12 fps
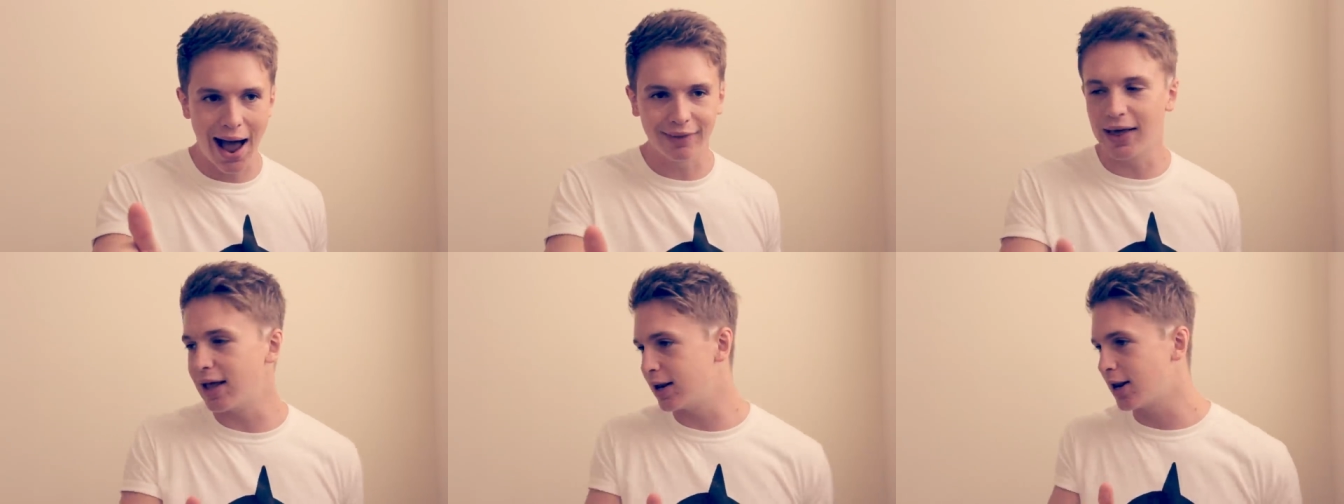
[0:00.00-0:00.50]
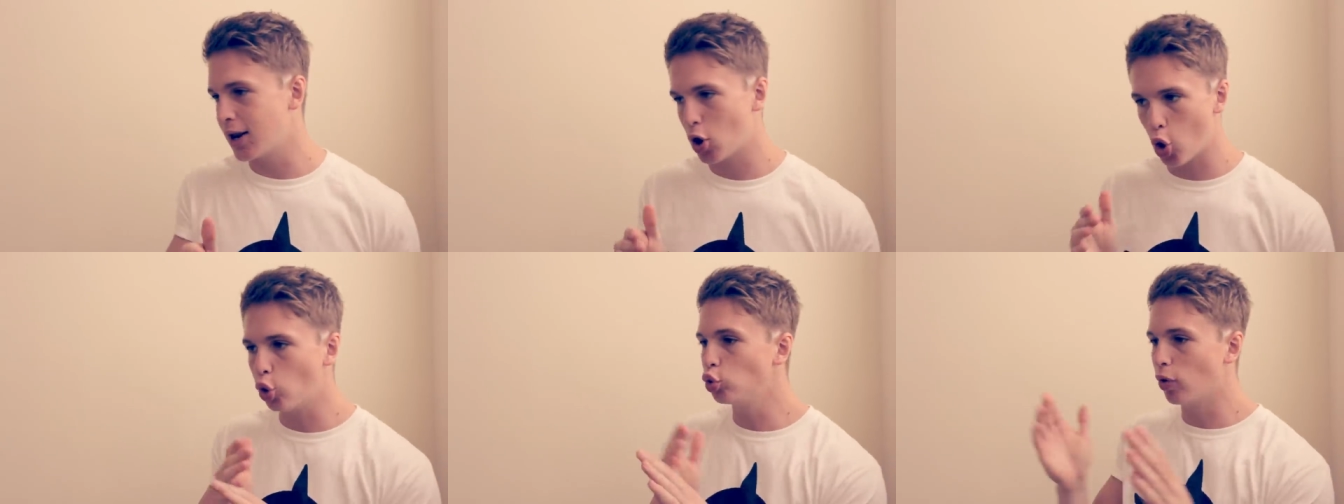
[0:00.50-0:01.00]
And then
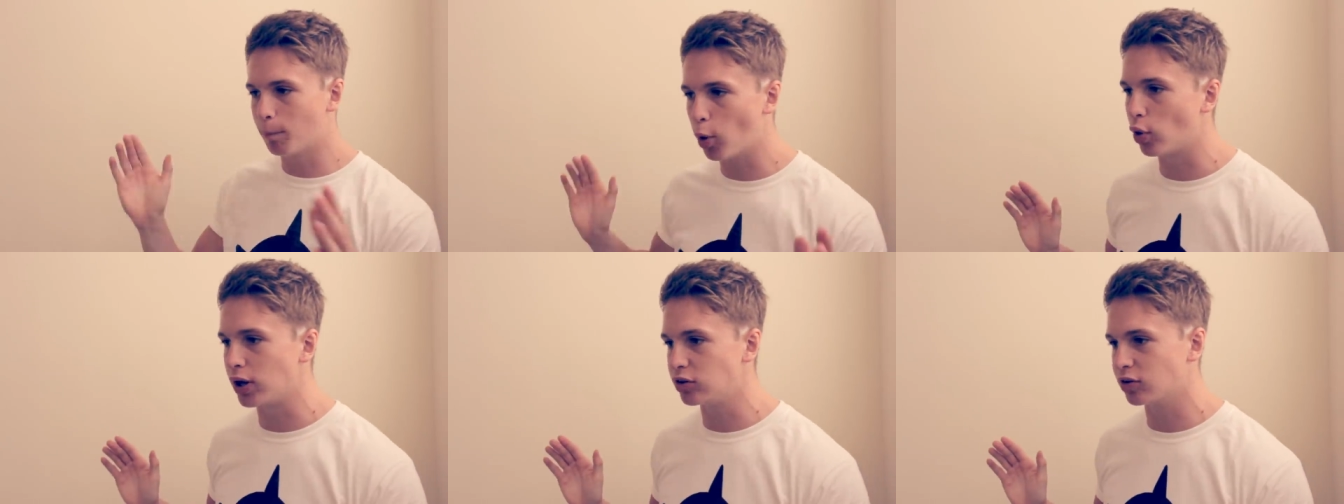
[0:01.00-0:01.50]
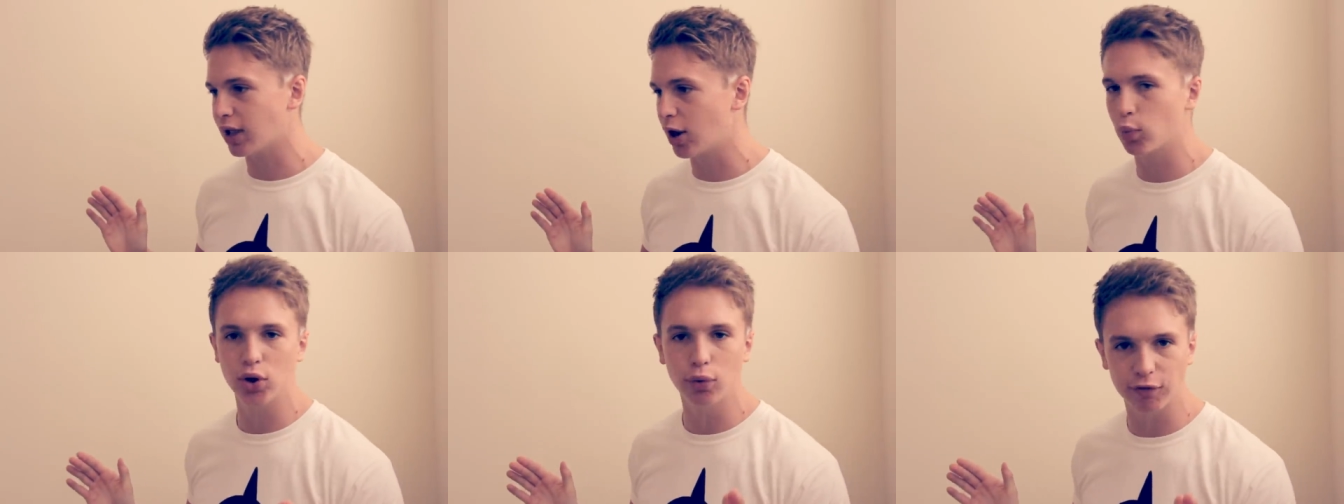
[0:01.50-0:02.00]
all the boys, okay,
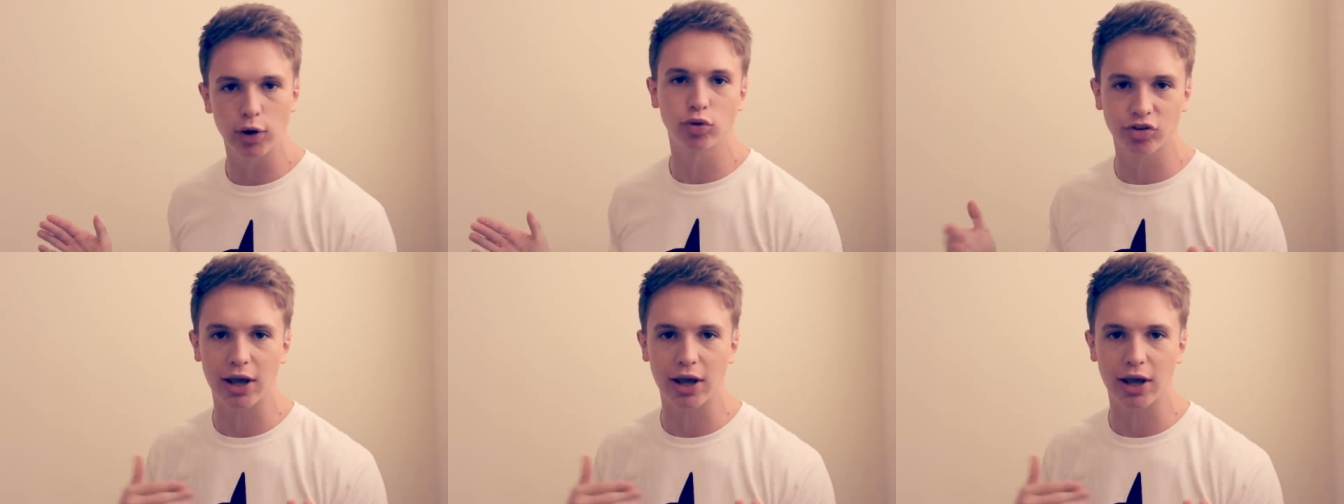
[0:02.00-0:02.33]
we all feel the